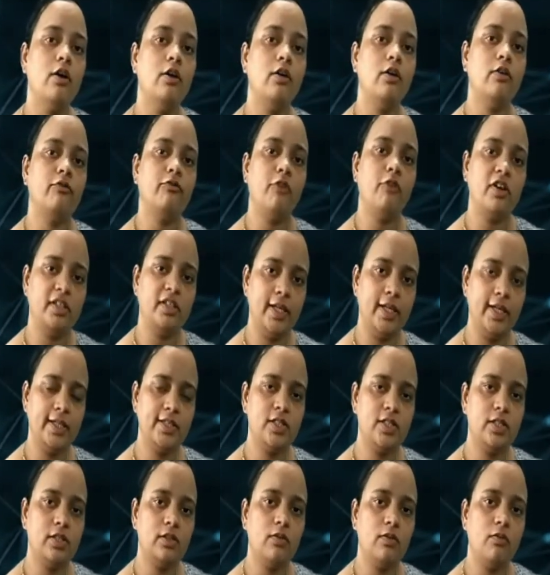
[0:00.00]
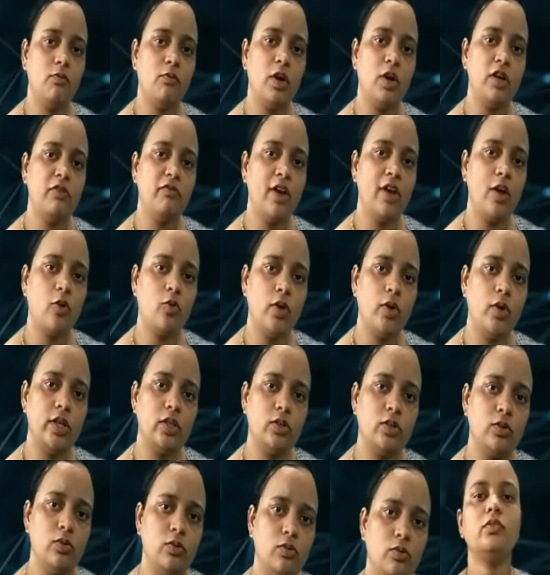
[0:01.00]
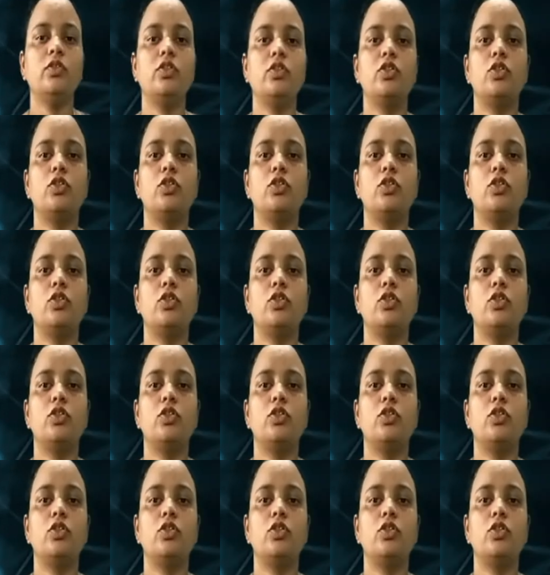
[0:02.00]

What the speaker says: for this what we are going to do.